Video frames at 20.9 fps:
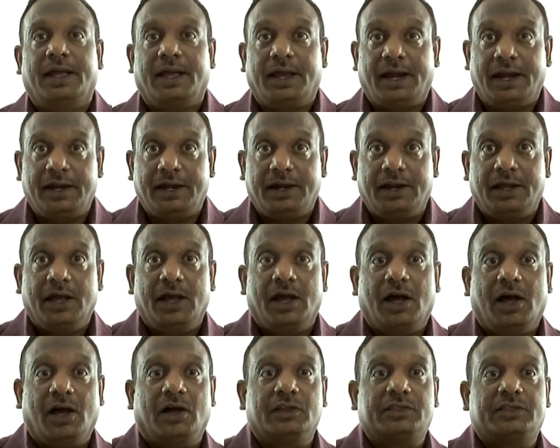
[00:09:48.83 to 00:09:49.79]
And
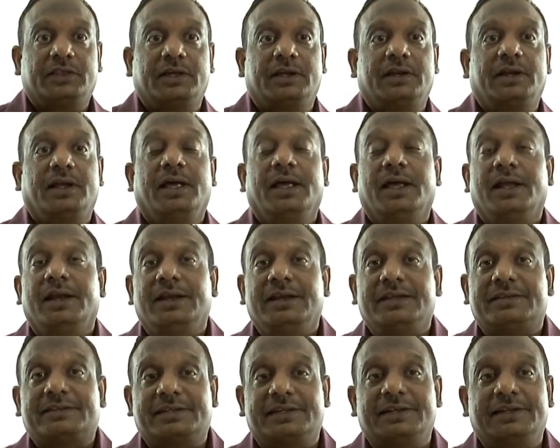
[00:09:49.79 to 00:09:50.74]
author
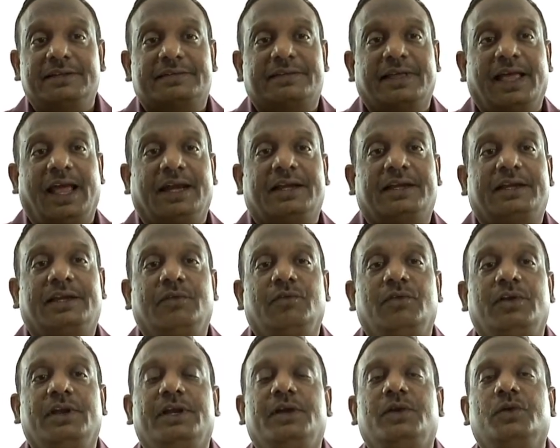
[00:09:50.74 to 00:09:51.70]
listens
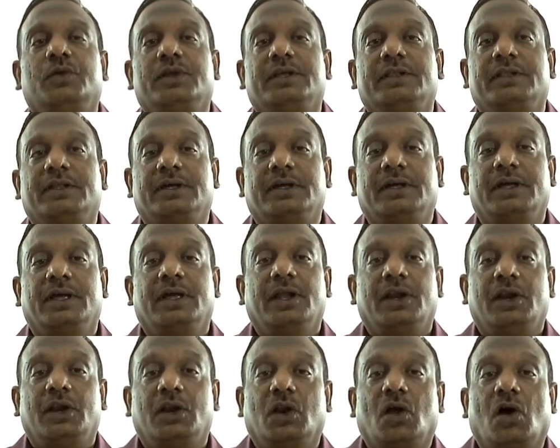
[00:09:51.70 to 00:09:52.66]
actively during the
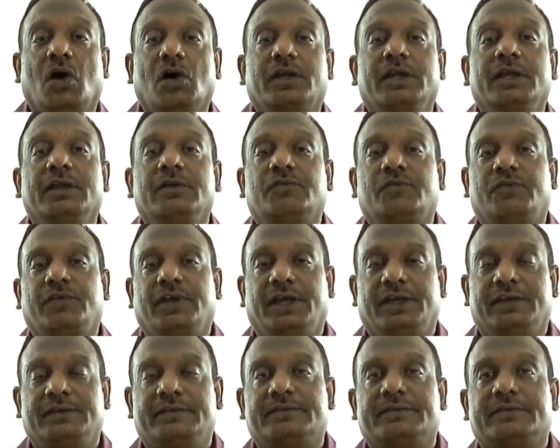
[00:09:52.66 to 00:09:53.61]
logging
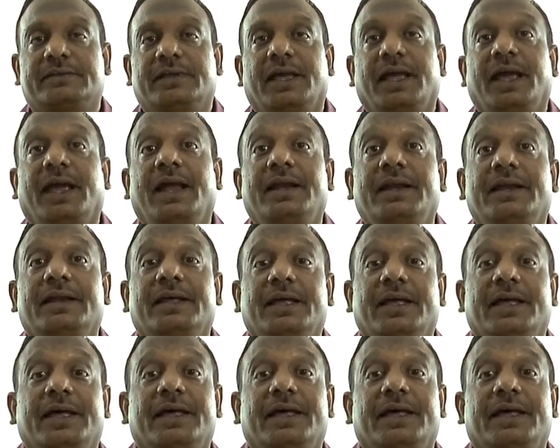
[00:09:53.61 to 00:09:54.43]
phase and